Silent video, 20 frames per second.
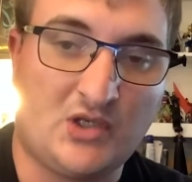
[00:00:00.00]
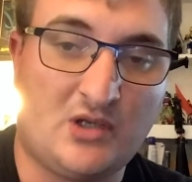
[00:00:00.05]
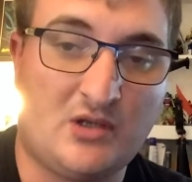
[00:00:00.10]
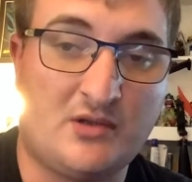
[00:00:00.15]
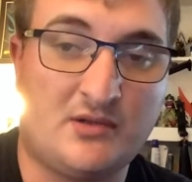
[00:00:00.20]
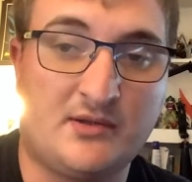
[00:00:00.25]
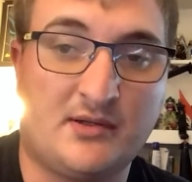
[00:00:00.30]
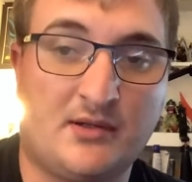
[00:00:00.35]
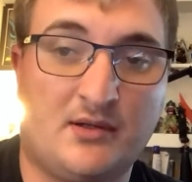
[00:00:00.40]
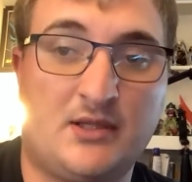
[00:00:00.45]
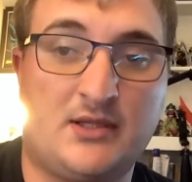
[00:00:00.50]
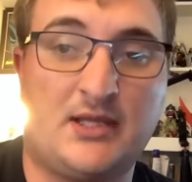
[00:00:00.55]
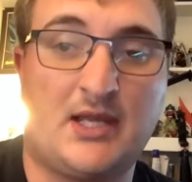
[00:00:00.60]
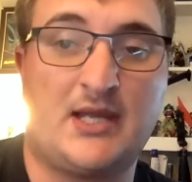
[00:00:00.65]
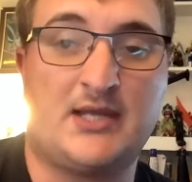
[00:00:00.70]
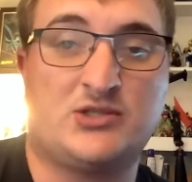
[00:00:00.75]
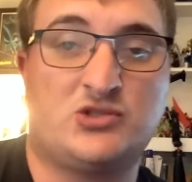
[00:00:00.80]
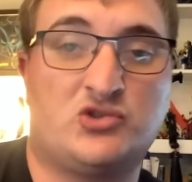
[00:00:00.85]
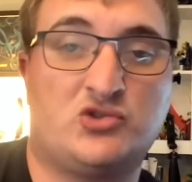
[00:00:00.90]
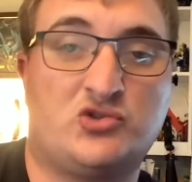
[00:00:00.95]
going to let
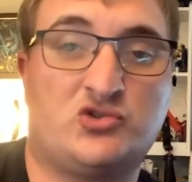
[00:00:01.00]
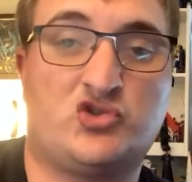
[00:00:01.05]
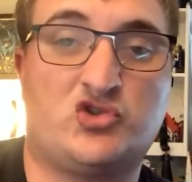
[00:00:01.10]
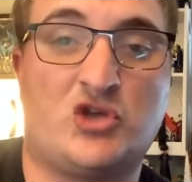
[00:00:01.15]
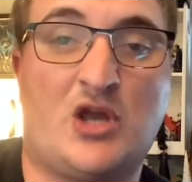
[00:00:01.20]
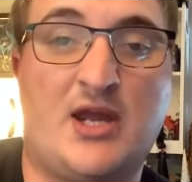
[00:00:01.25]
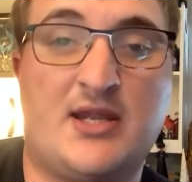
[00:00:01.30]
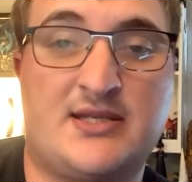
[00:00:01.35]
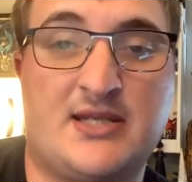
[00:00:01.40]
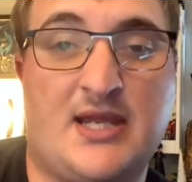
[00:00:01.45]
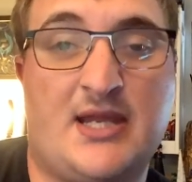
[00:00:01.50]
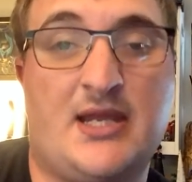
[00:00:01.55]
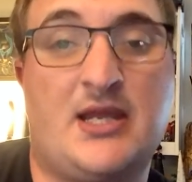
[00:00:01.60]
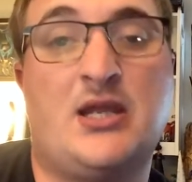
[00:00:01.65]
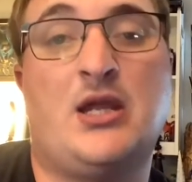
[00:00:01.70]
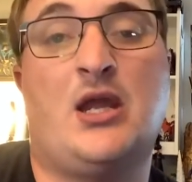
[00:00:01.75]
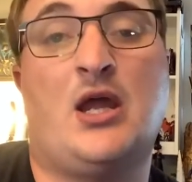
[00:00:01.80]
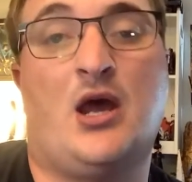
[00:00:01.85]
that subscribe today.